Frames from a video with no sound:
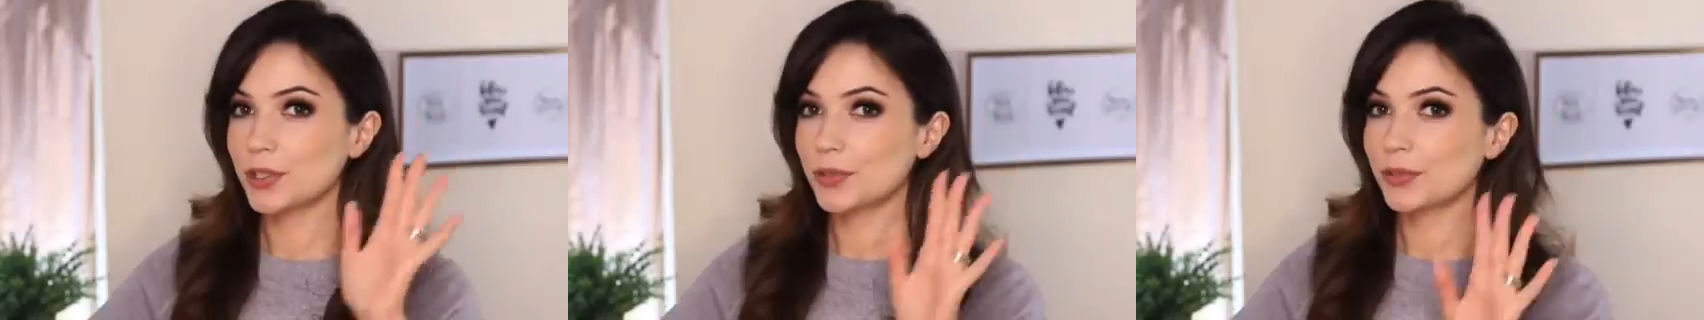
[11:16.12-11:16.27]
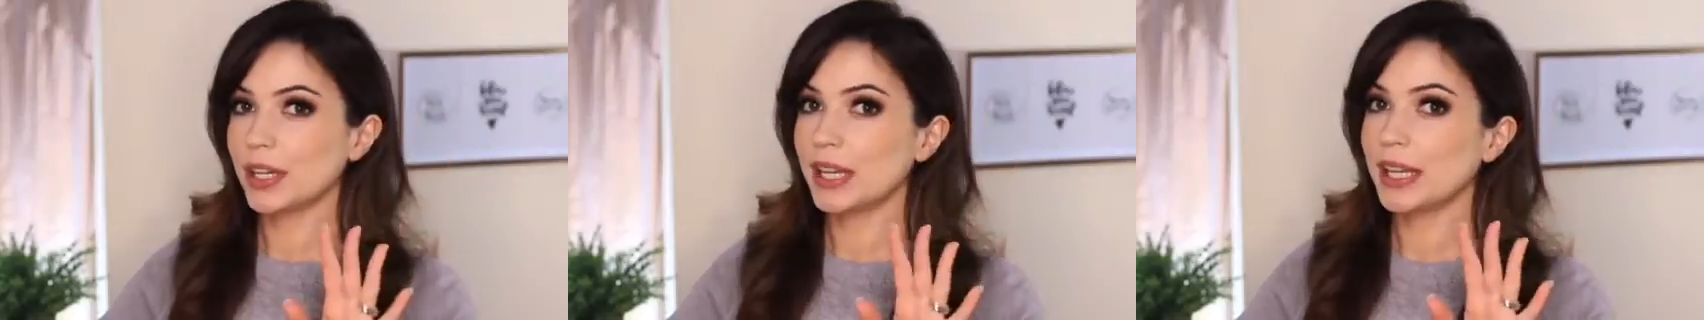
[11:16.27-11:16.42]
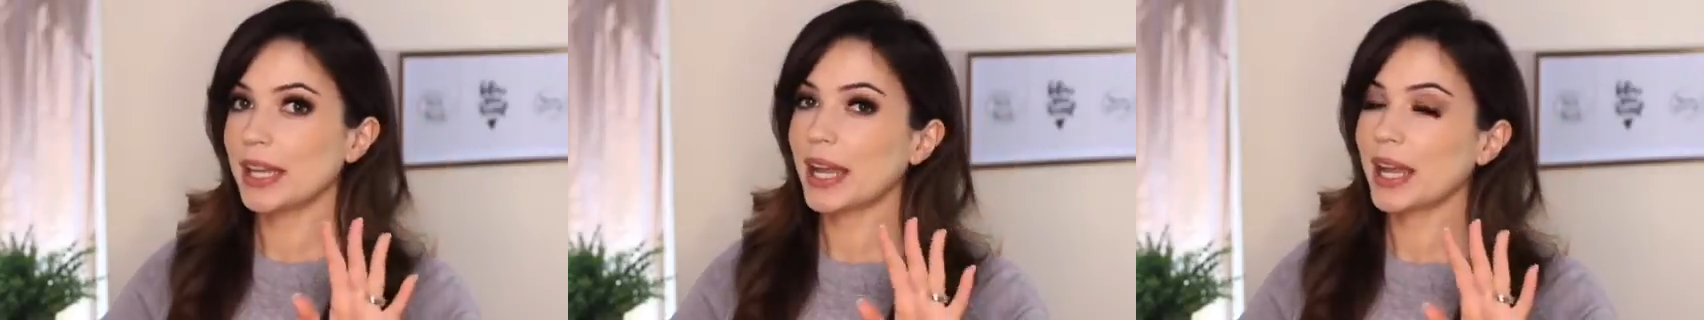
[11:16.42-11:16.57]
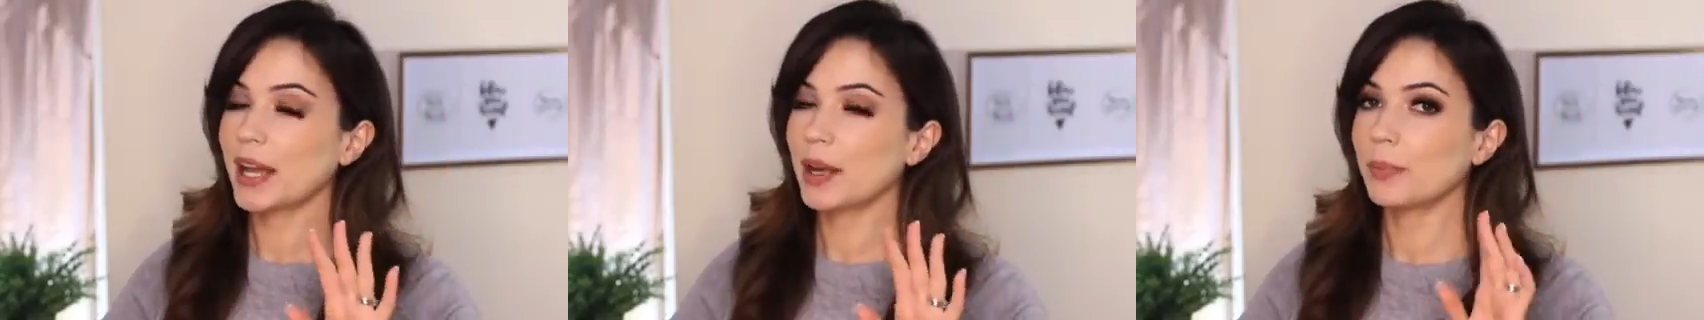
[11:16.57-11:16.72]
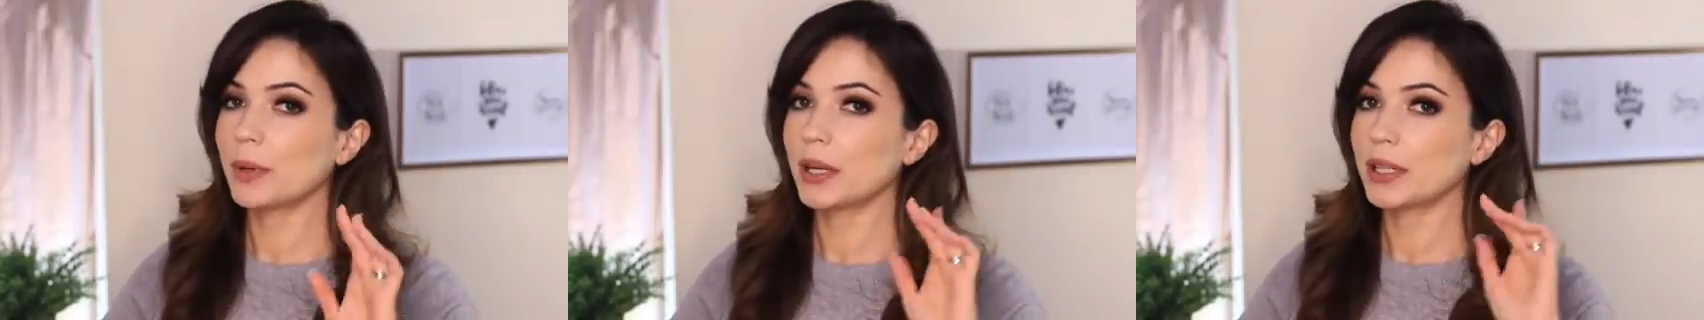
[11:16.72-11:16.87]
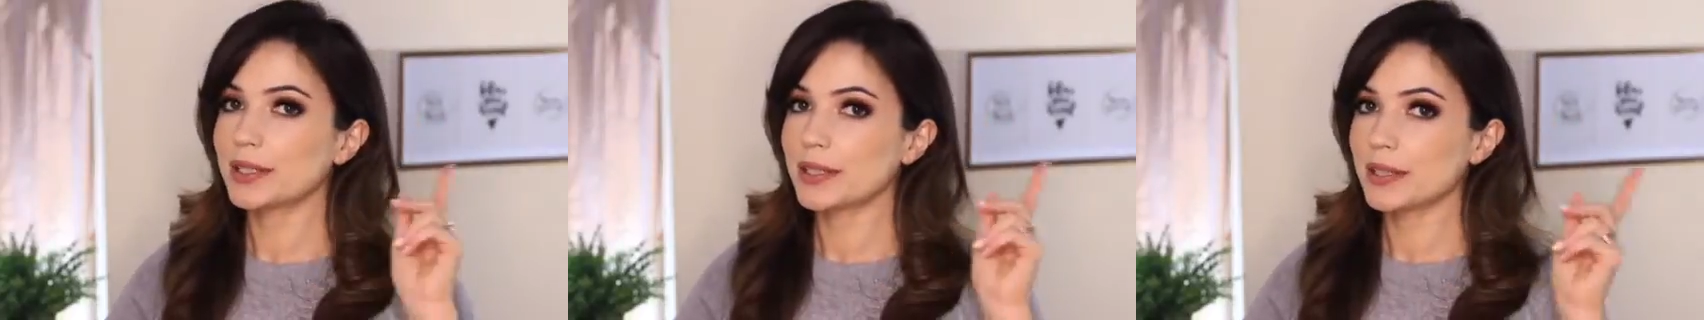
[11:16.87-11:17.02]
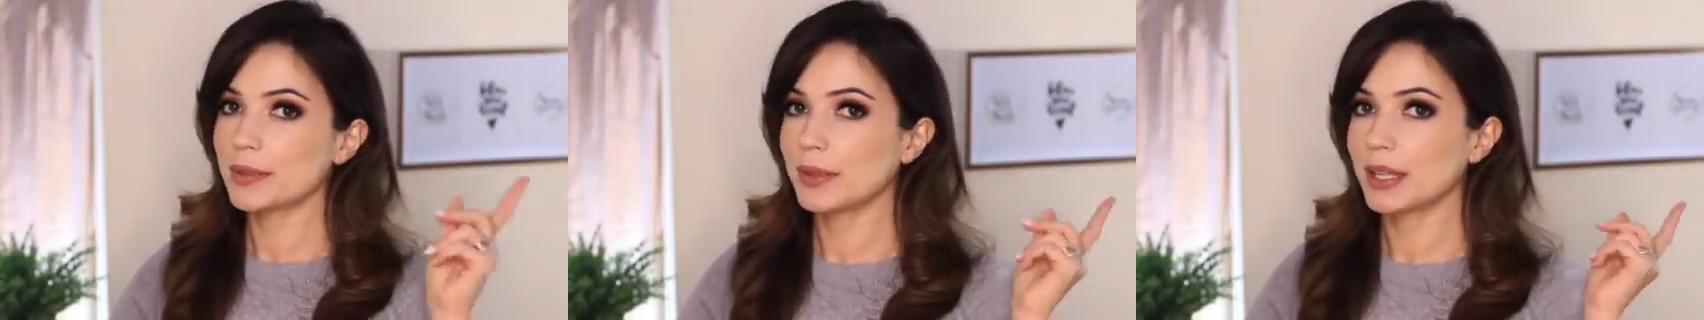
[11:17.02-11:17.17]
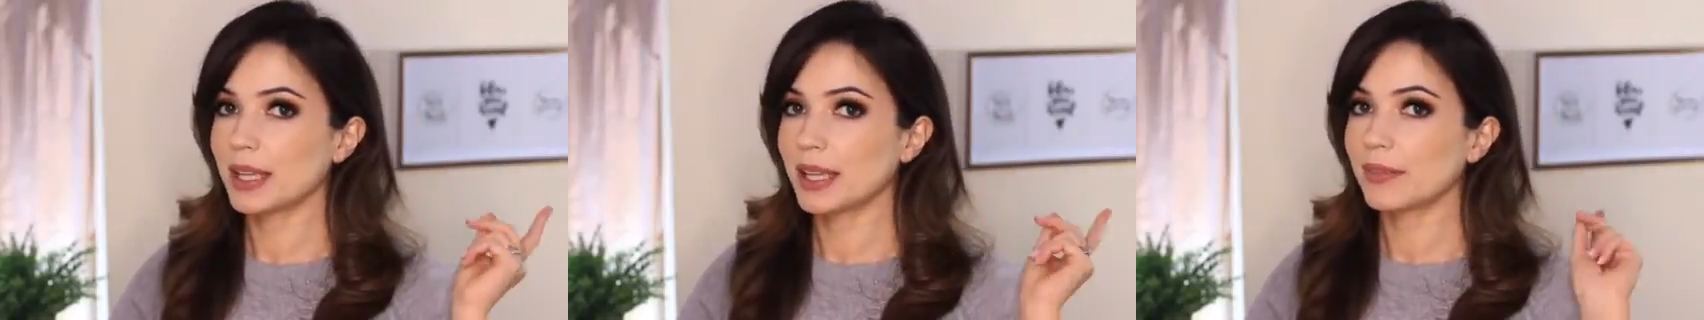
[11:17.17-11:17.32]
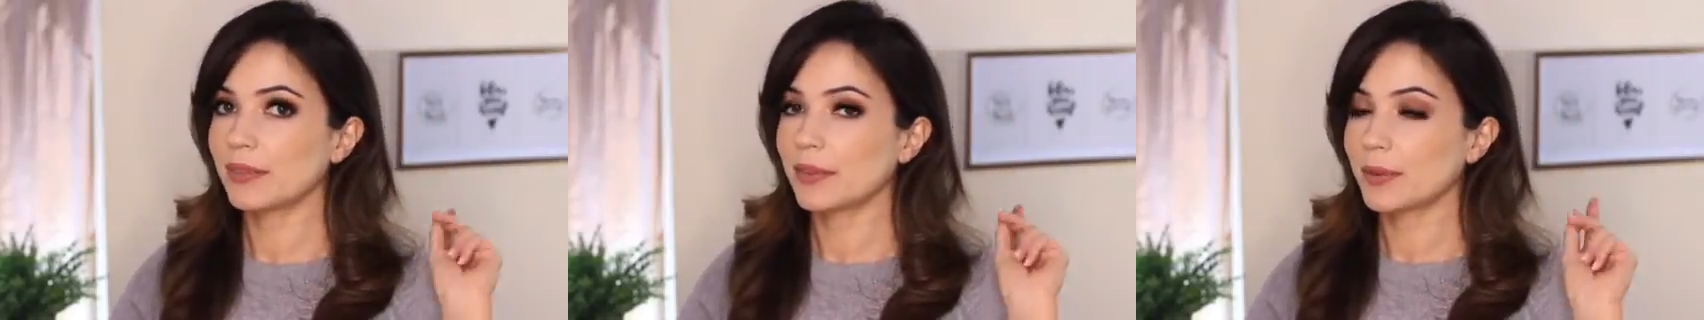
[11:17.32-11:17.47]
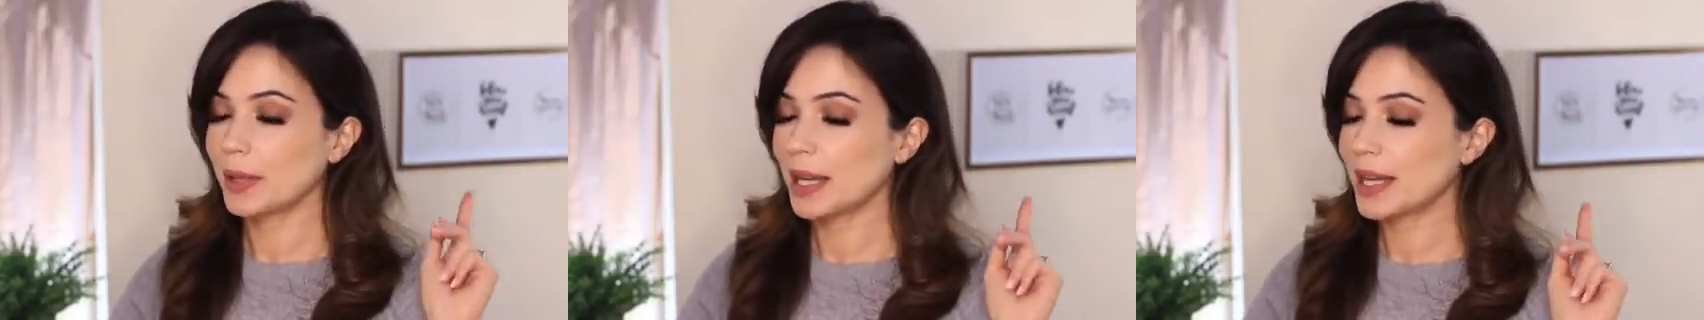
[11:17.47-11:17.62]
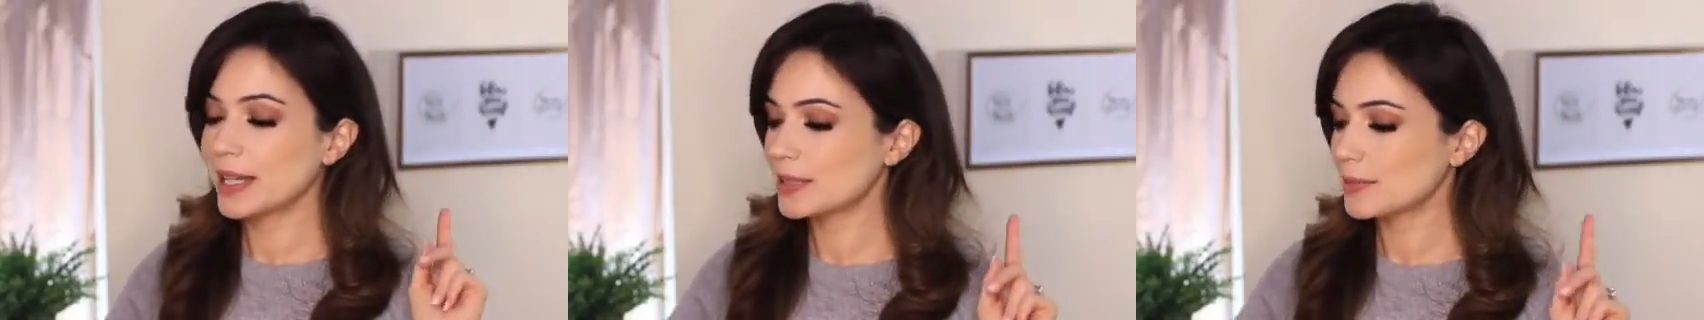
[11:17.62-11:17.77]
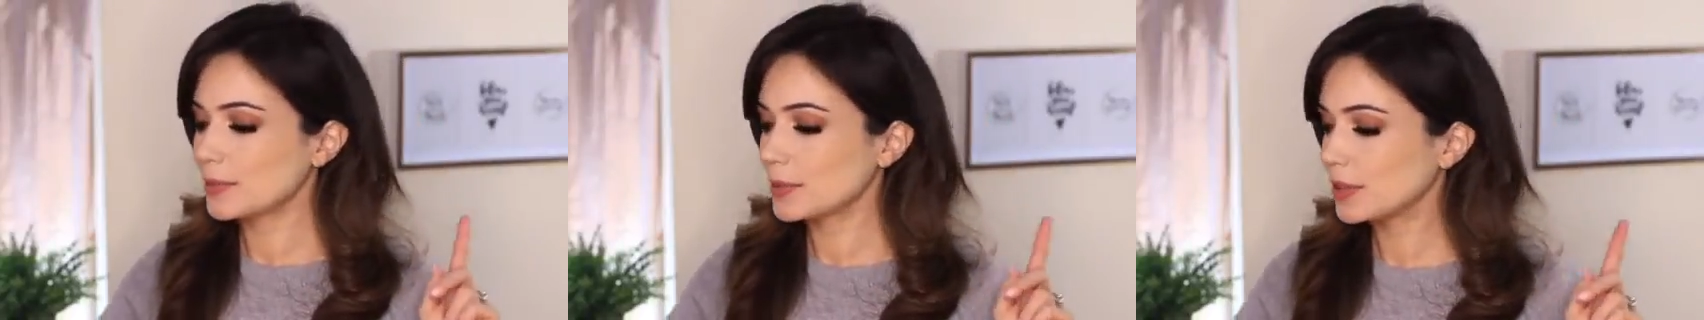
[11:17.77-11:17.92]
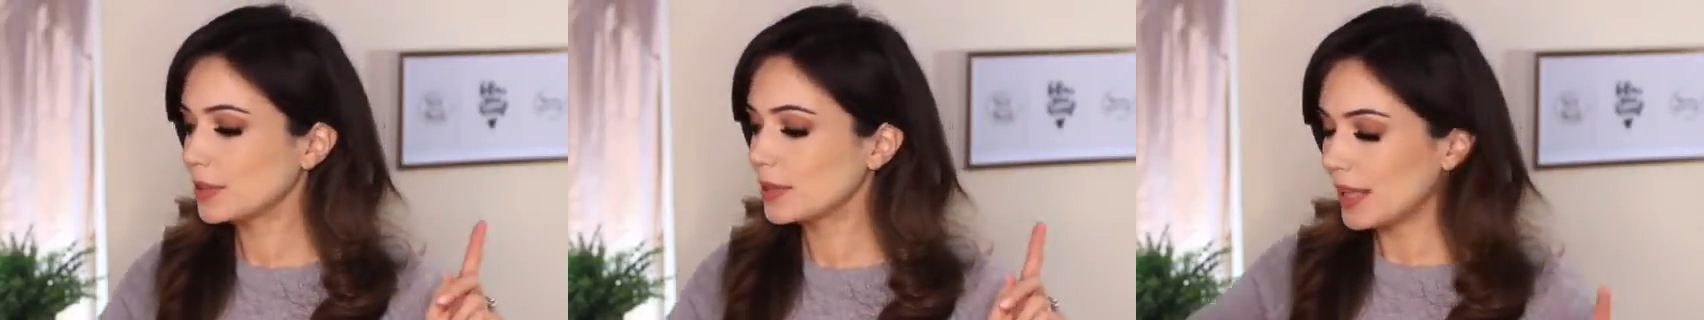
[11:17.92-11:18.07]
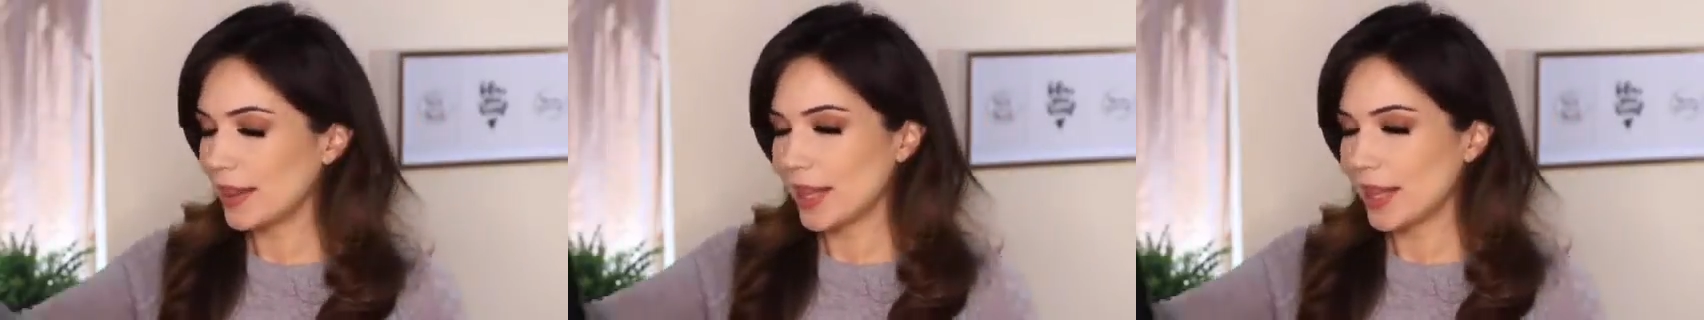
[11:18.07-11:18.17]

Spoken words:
to recap on something from last month,